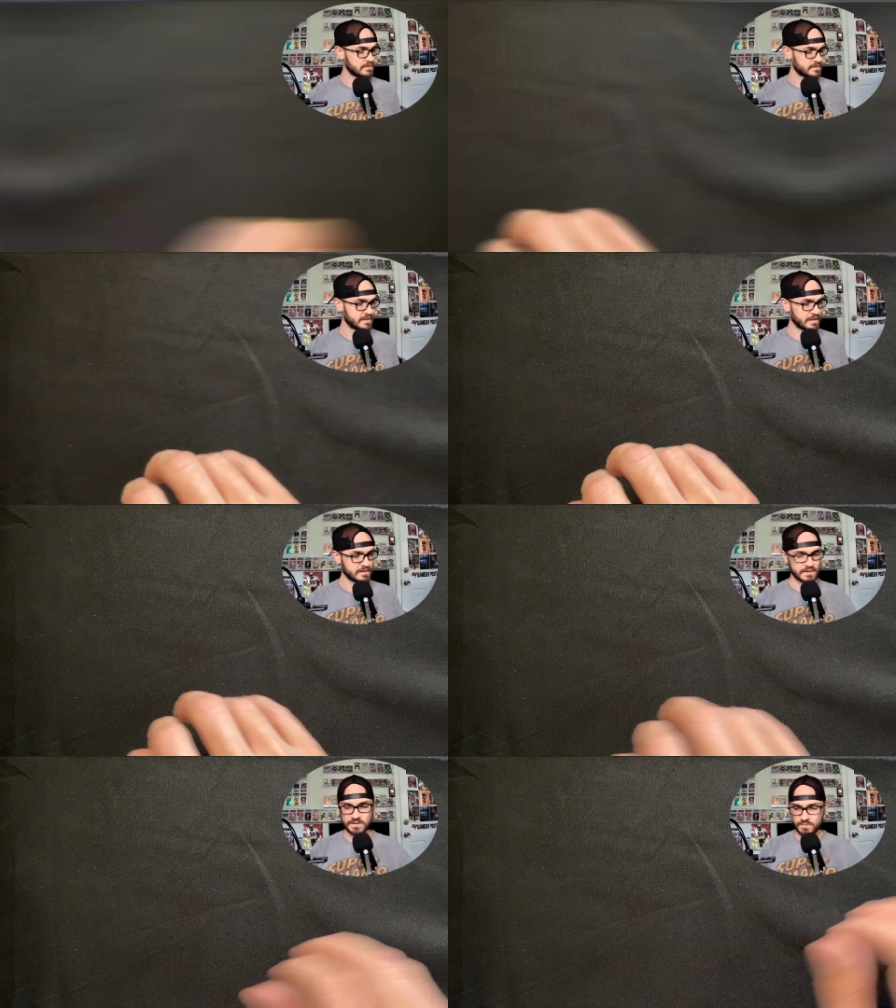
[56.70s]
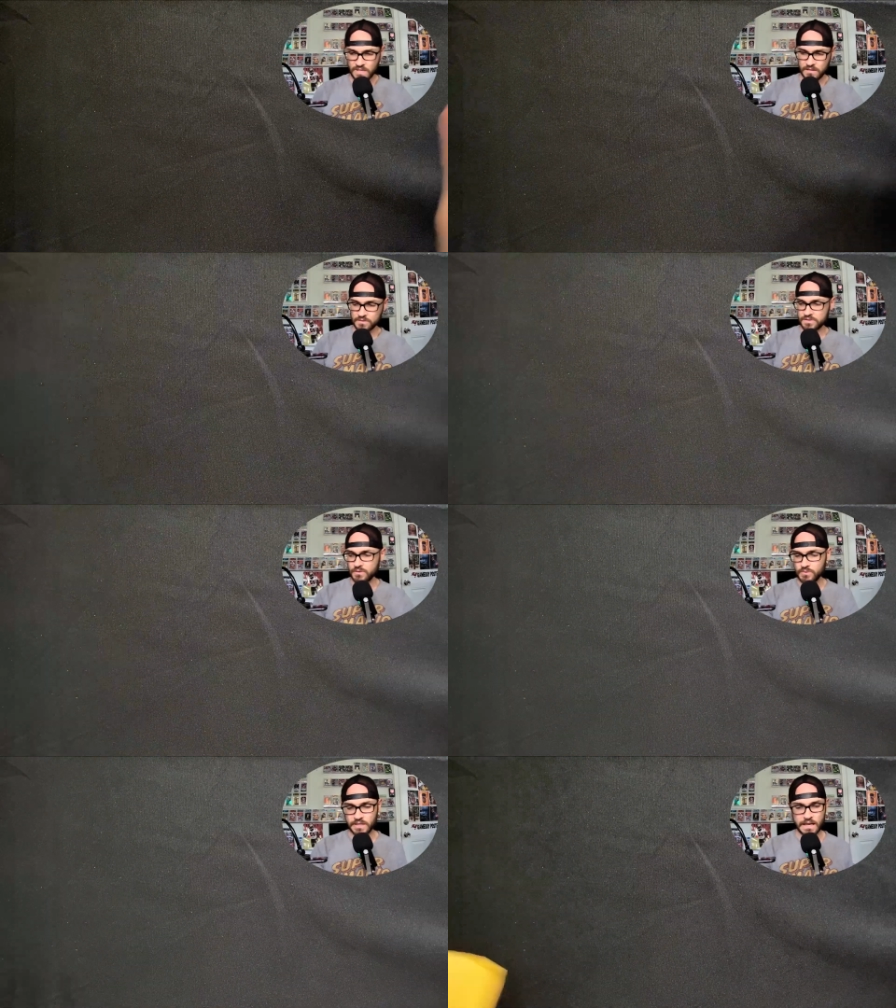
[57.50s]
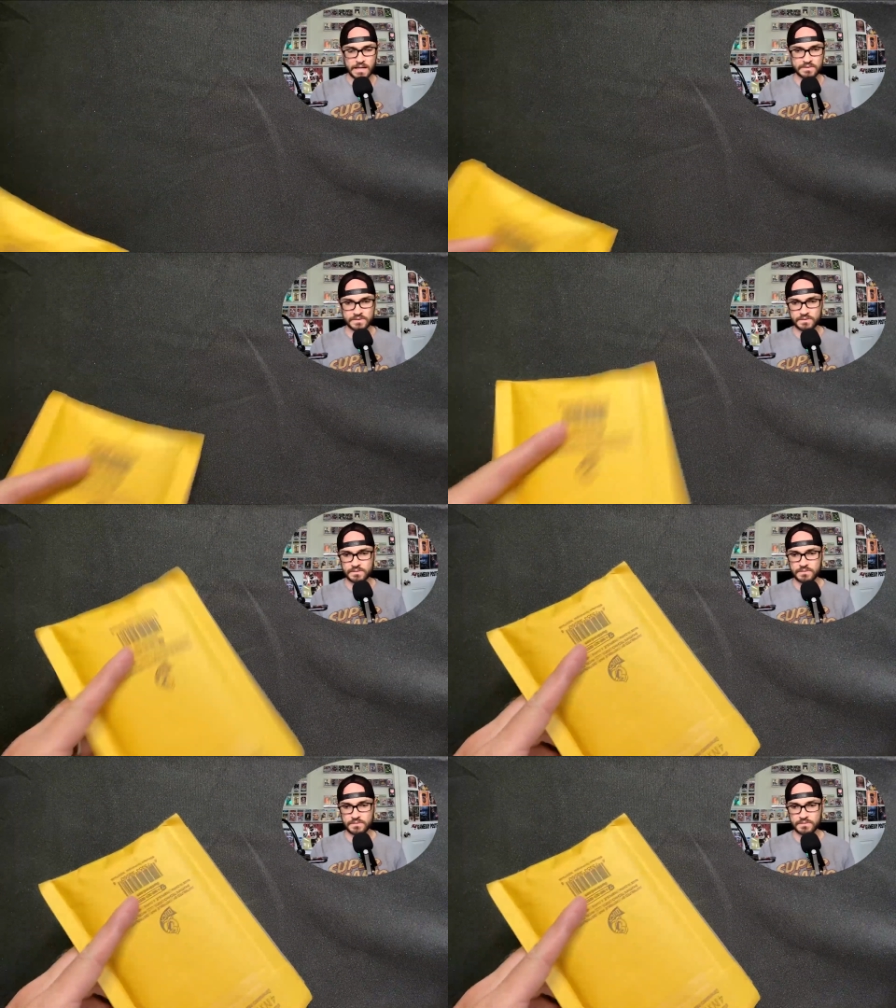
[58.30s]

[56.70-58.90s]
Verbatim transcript: Let's dig into this mail. See what we got.